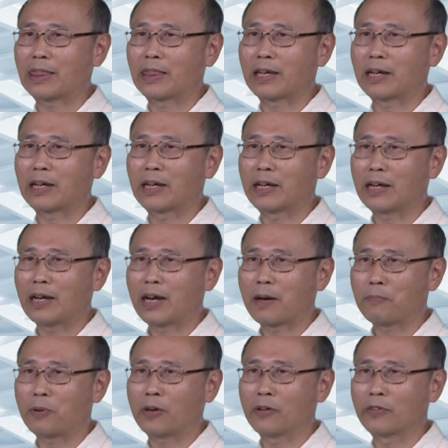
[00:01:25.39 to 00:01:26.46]
the
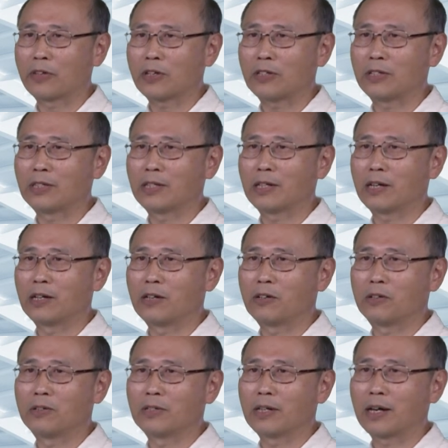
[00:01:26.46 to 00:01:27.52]
polarization
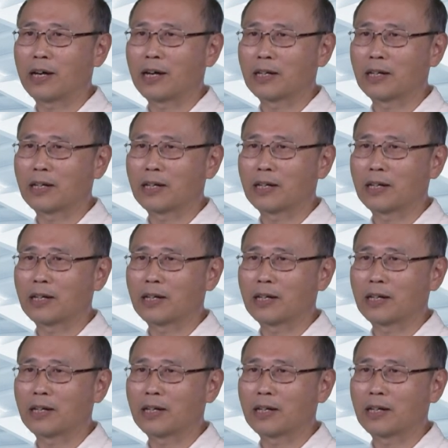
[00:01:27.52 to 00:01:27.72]
along,